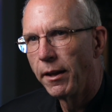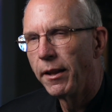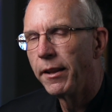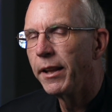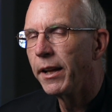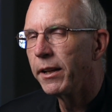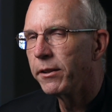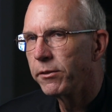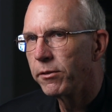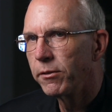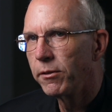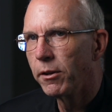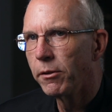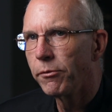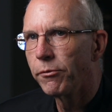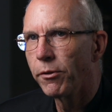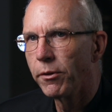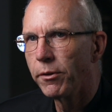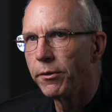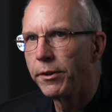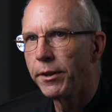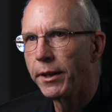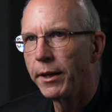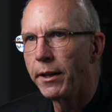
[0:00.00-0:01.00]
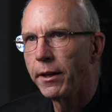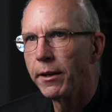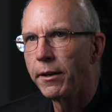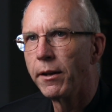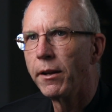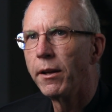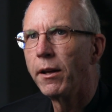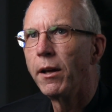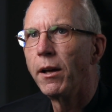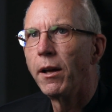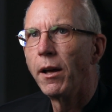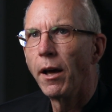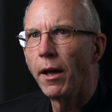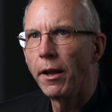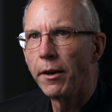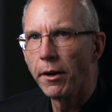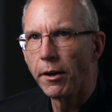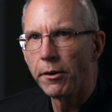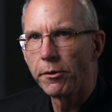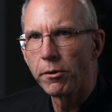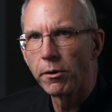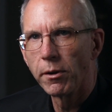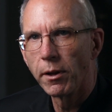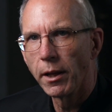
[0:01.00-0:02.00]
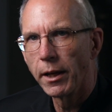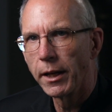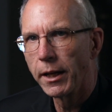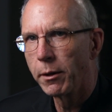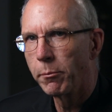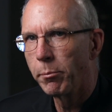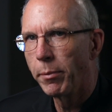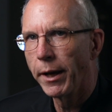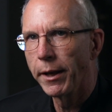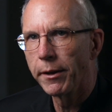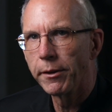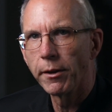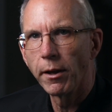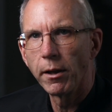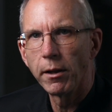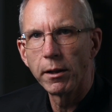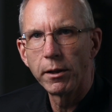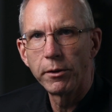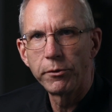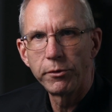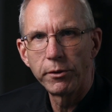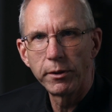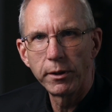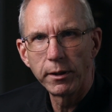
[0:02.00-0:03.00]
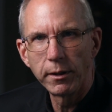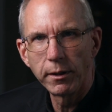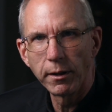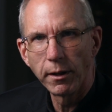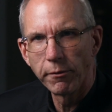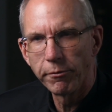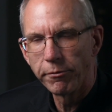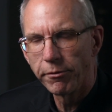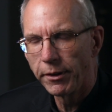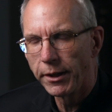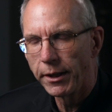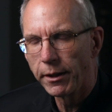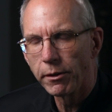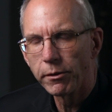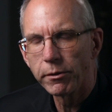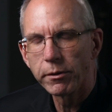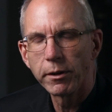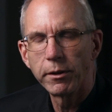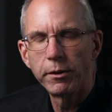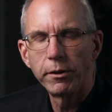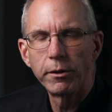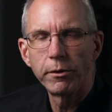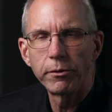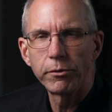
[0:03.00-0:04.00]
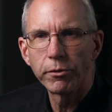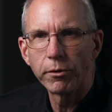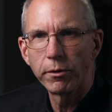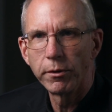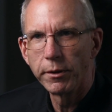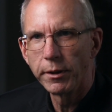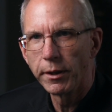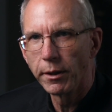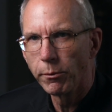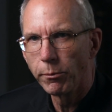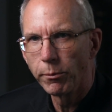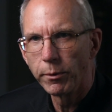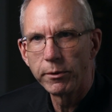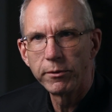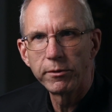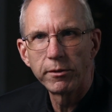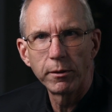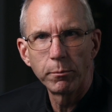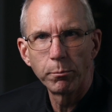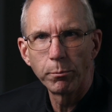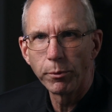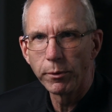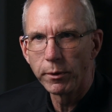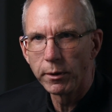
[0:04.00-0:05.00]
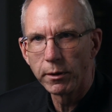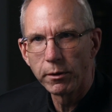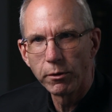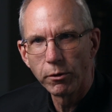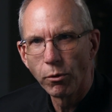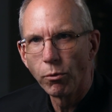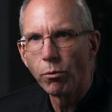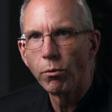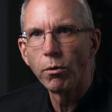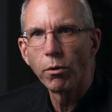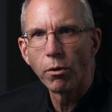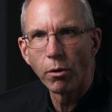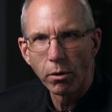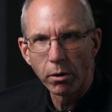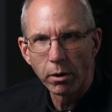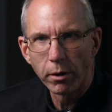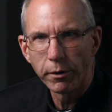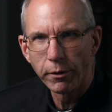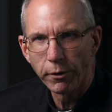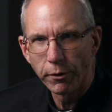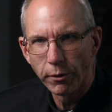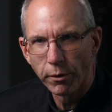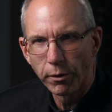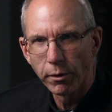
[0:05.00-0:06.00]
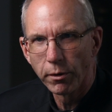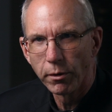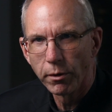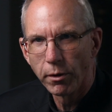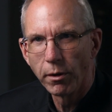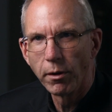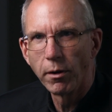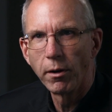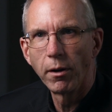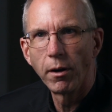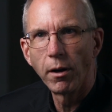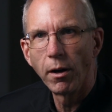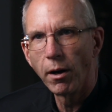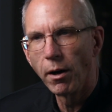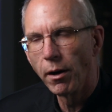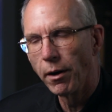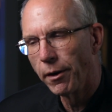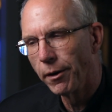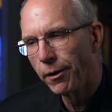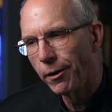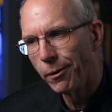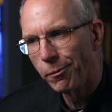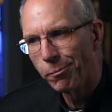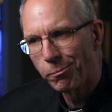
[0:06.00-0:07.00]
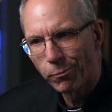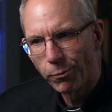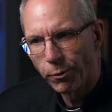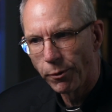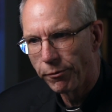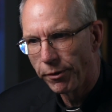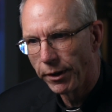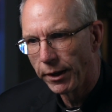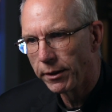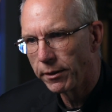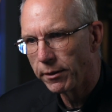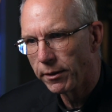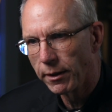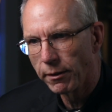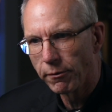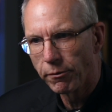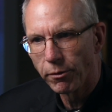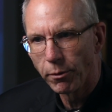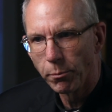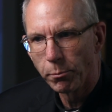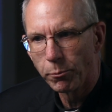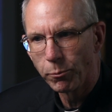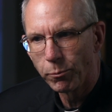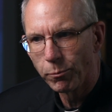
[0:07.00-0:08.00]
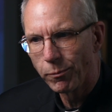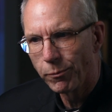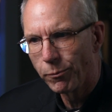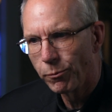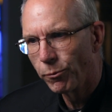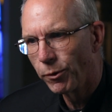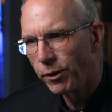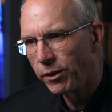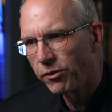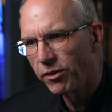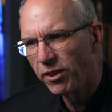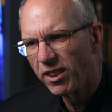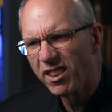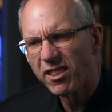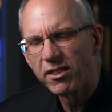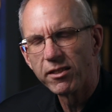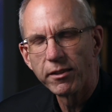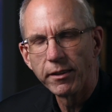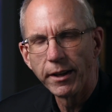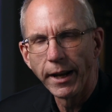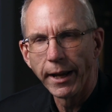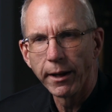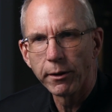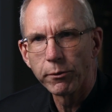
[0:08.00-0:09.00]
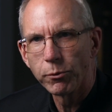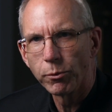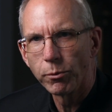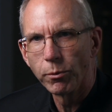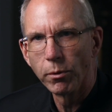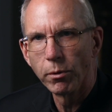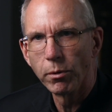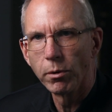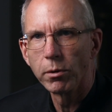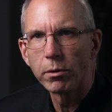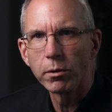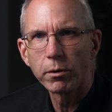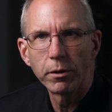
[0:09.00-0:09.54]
That's different than an underlying pathology, a fatal condition that we simply no longer are preventing from reaching its natural